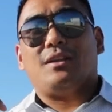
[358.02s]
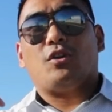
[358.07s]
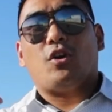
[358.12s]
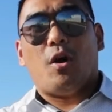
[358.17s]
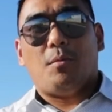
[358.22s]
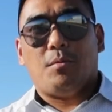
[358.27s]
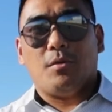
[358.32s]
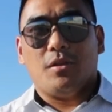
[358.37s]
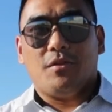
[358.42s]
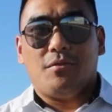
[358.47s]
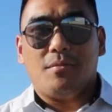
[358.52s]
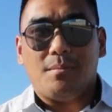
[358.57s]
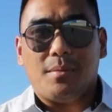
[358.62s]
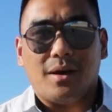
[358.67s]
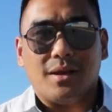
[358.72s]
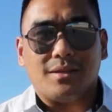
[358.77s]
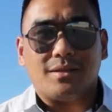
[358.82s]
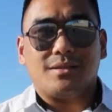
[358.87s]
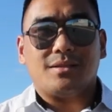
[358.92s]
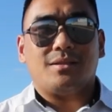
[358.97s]
in couple of
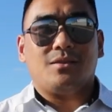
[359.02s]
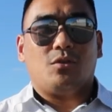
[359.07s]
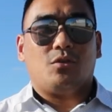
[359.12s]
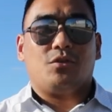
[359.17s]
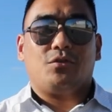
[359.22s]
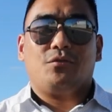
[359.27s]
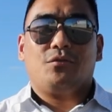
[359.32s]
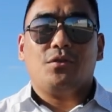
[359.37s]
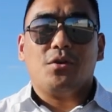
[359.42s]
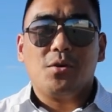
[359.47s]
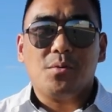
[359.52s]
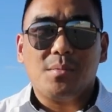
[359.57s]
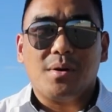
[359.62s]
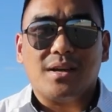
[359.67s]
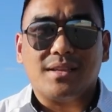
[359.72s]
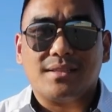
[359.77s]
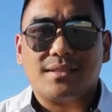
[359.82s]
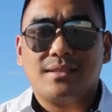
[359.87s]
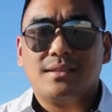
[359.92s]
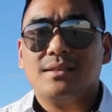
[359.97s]
months or few
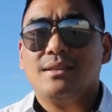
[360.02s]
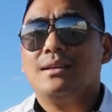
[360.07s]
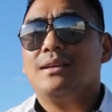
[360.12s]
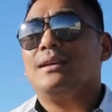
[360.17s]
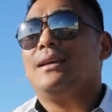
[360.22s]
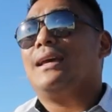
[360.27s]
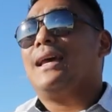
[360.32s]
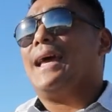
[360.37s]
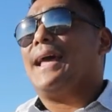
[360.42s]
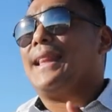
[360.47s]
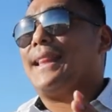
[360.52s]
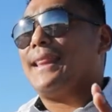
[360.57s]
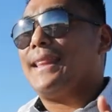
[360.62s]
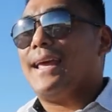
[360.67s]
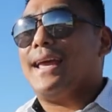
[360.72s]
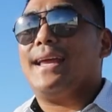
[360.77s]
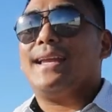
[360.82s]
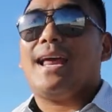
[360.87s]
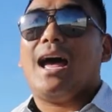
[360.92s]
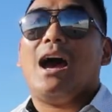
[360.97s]
months, and
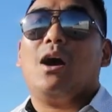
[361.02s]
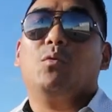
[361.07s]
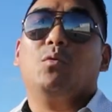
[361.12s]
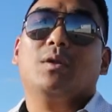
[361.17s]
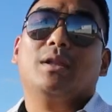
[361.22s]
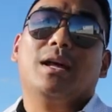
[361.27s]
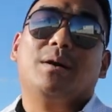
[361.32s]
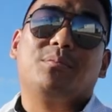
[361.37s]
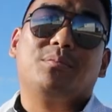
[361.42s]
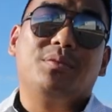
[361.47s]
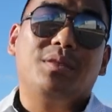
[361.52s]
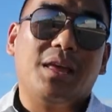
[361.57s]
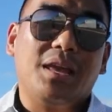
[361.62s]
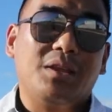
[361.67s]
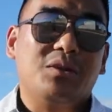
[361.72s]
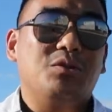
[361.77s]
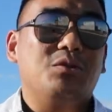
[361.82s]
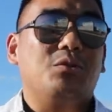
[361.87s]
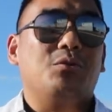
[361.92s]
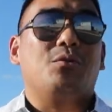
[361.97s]
then I will
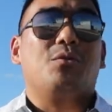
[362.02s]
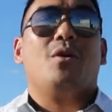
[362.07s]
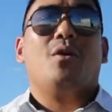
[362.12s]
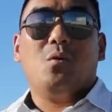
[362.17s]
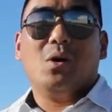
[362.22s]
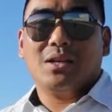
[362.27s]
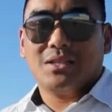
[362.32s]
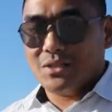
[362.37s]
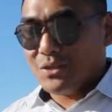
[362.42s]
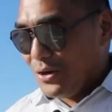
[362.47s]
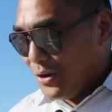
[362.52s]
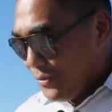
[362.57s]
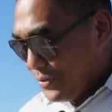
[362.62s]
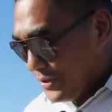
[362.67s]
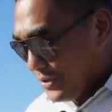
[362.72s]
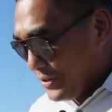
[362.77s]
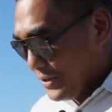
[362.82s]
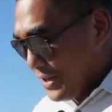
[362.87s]
update you what's going